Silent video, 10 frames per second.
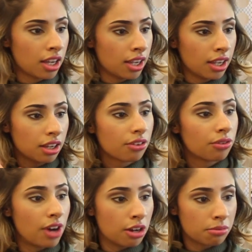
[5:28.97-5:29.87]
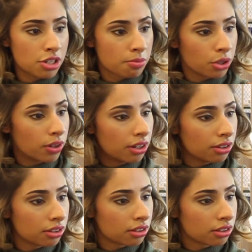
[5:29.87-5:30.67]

a round brush blowout.